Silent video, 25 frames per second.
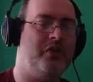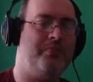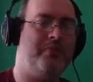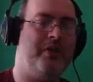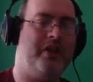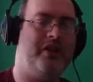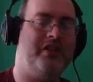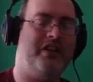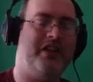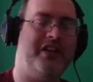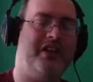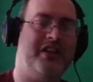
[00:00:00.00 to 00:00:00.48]
I'll
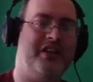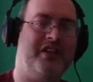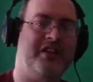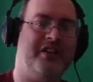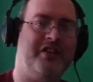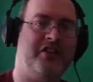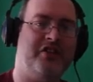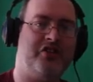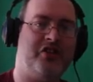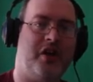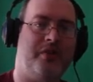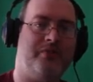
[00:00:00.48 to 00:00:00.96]
put a link in the
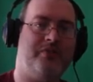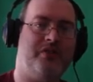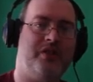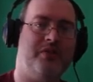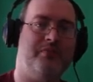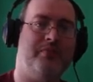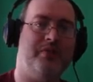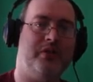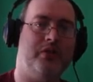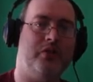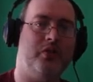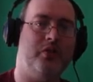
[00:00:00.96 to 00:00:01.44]

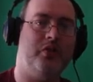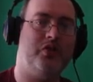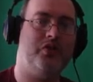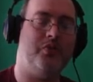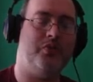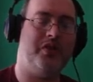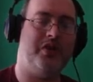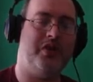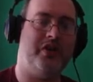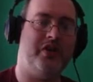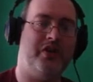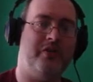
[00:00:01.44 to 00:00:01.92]
description below
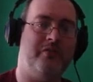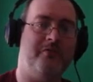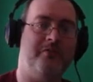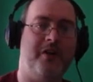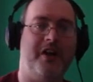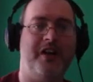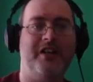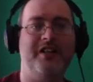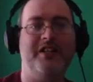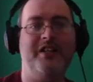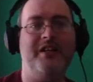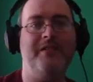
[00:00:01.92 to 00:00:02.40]
to where you can
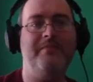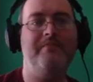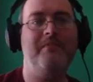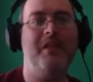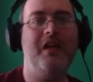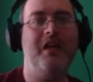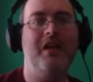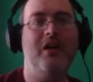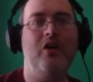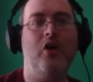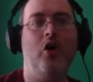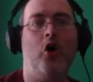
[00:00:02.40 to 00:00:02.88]
find it
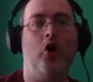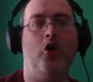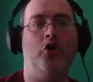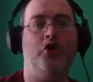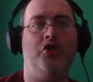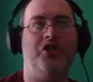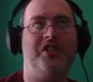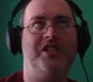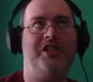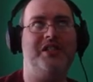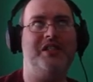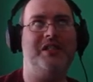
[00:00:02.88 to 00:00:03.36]

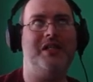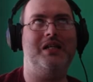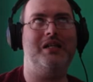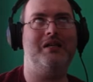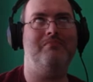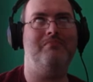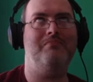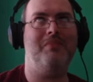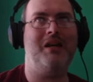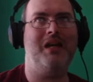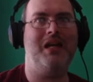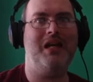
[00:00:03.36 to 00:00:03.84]
on
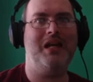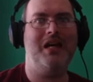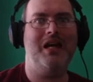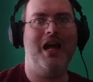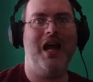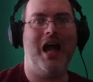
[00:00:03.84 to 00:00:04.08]
Steam.